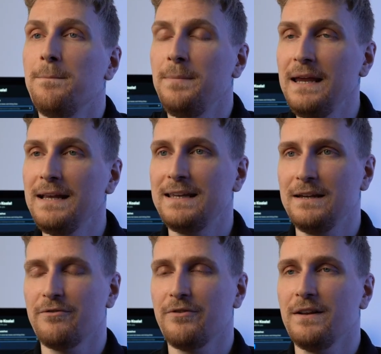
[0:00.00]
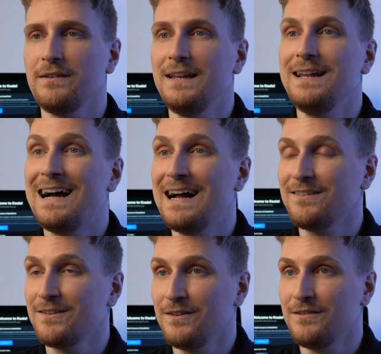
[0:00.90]
big difference in the
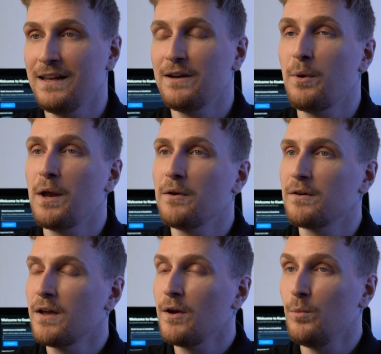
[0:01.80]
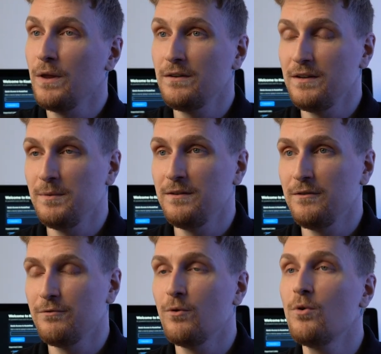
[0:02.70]
articles generated with
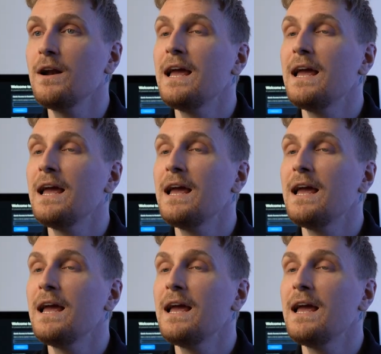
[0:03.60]
GPT-4